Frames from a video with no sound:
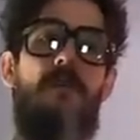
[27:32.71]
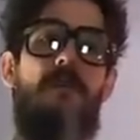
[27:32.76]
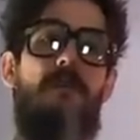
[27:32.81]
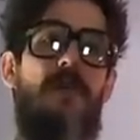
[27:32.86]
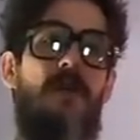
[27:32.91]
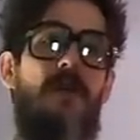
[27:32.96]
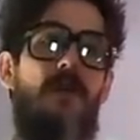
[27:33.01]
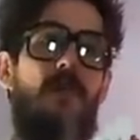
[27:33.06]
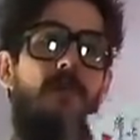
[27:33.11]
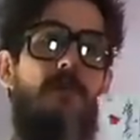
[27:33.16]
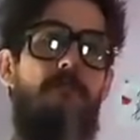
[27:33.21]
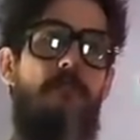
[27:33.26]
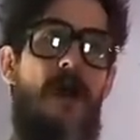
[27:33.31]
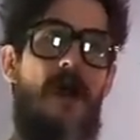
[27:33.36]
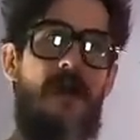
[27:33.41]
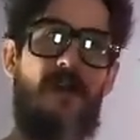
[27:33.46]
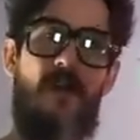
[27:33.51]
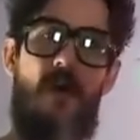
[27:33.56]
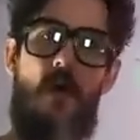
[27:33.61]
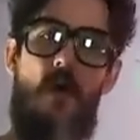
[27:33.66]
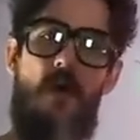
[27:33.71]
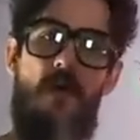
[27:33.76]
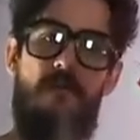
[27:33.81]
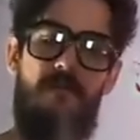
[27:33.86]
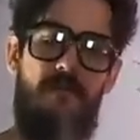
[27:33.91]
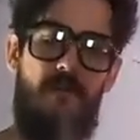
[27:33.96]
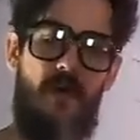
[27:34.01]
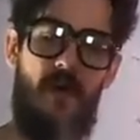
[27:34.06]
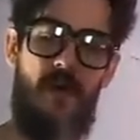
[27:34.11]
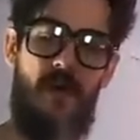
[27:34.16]
peeled the magnet
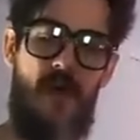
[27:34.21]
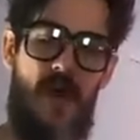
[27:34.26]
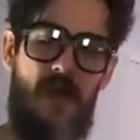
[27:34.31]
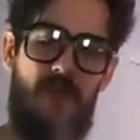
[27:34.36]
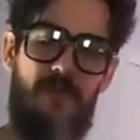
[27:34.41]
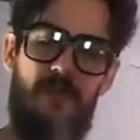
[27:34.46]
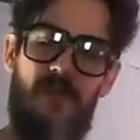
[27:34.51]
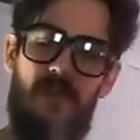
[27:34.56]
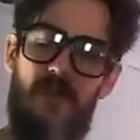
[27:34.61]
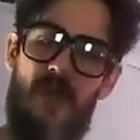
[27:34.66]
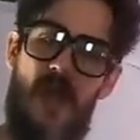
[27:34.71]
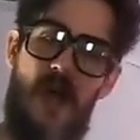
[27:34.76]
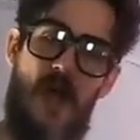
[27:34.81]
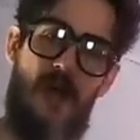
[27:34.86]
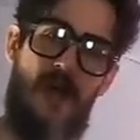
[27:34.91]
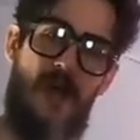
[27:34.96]
off and handed the card